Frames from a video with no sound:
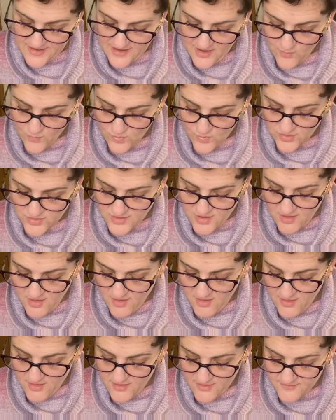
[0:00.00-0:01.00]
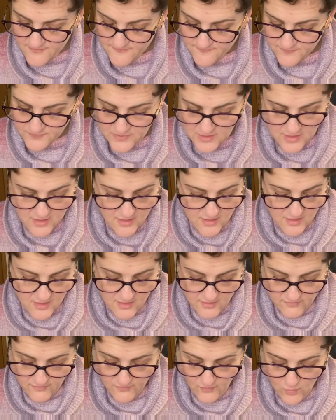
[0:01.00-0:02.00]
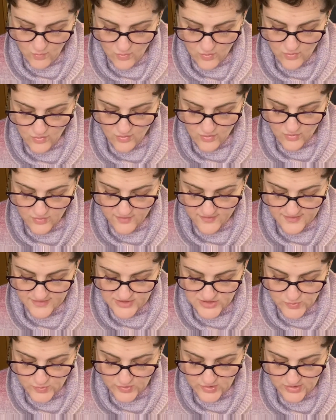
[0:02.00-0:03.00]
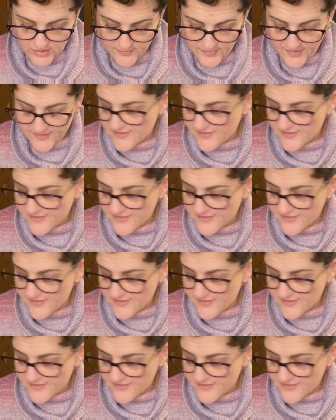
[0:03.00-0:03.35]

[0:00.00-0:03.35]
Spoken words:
I worked on for Stitch to Winter Olympics